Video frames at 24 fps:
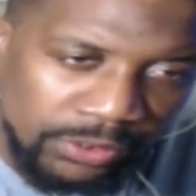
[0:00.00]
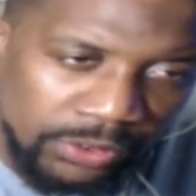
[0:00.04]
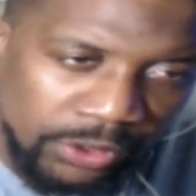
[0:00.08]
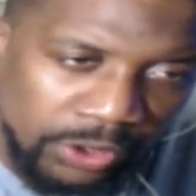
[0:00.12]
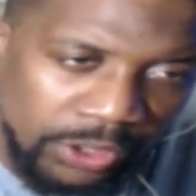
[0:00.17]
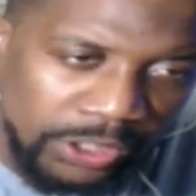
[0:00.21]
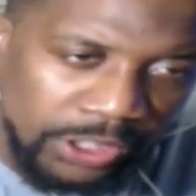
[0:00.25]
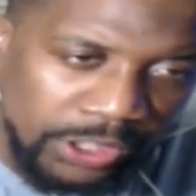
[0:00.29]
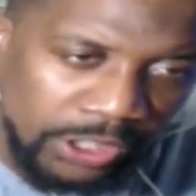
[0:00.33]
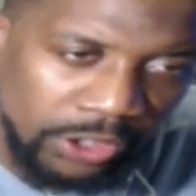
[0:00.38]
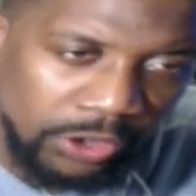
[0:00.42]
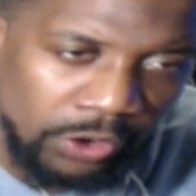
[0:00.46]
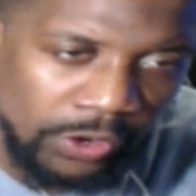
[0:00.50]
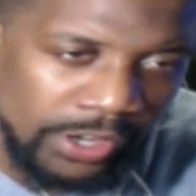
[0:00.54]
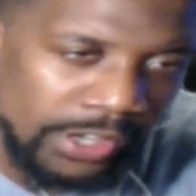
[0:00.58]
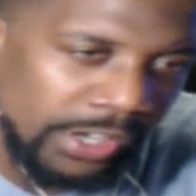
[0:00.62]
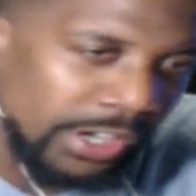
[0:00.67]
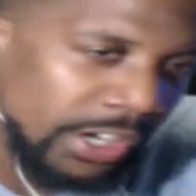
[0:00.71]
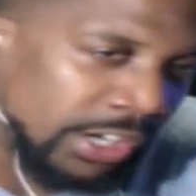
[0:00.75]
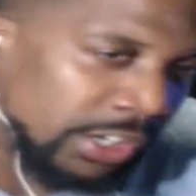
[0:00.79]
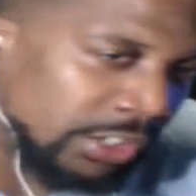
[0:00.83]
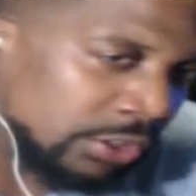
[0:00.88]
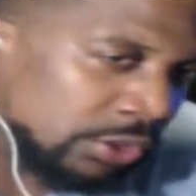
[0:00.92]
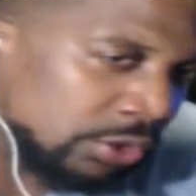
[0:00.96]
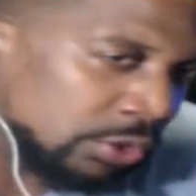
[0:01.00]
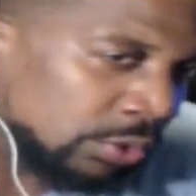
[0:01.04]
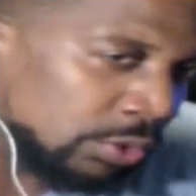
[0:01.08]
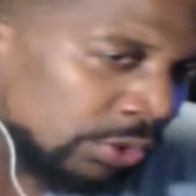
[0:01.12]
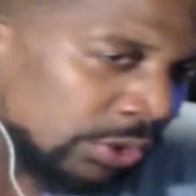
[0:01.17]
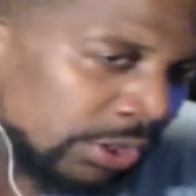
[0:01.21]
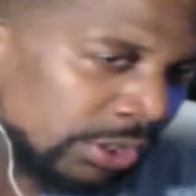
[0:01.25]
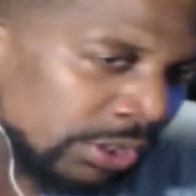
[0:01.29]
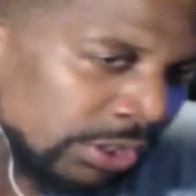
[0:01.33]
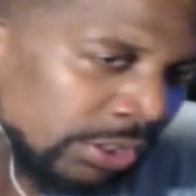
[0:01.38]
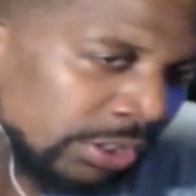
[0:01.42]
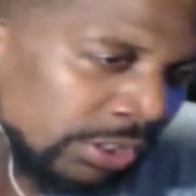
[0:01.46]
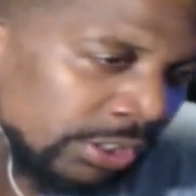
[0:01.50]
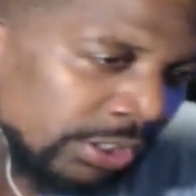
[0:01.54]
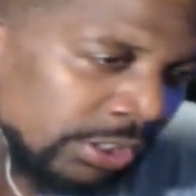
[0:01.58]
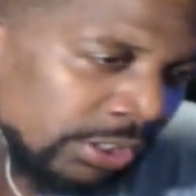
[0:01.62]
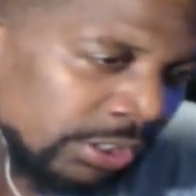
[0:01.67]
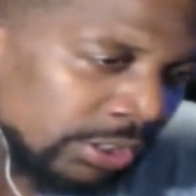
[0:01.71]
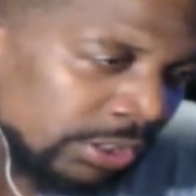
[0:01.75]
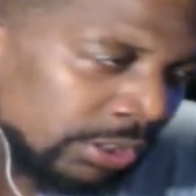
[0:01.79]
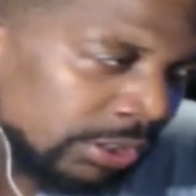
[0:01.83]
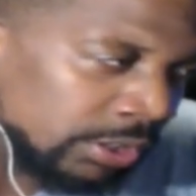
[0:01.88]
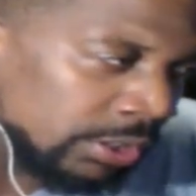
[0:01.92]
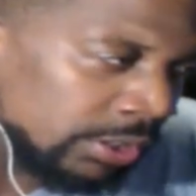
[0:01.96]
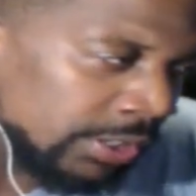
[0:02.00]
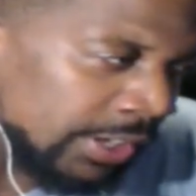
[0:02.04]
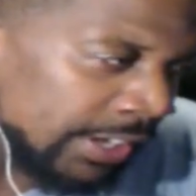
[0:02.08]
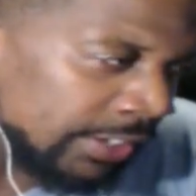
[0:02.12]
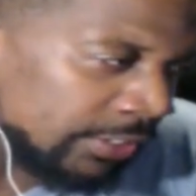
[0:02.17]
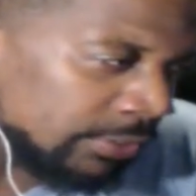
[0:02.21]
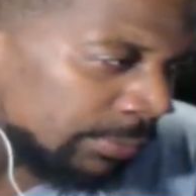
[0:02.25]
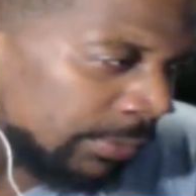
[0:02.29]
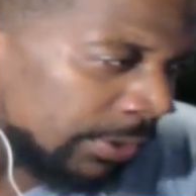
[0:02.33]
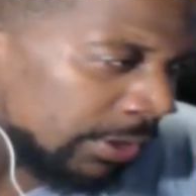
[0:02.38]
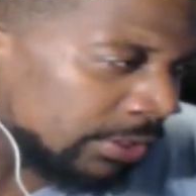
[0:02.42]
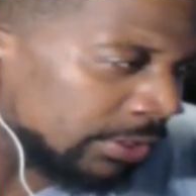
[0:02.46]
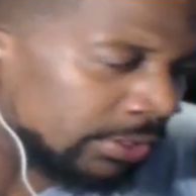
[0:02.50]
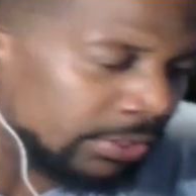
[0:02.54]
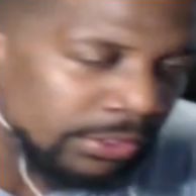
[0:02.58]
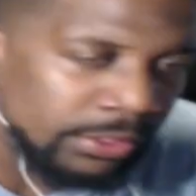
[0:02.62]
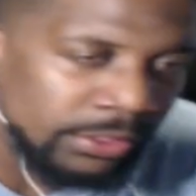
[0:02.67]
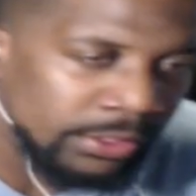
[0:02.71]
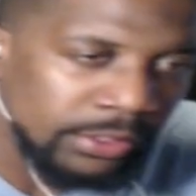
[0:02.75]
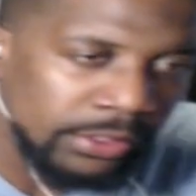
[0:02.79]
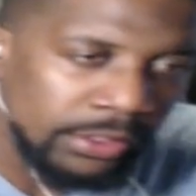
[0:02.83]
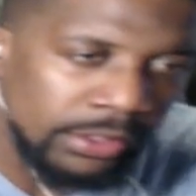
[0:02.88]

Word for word: or they're going on tour in next month,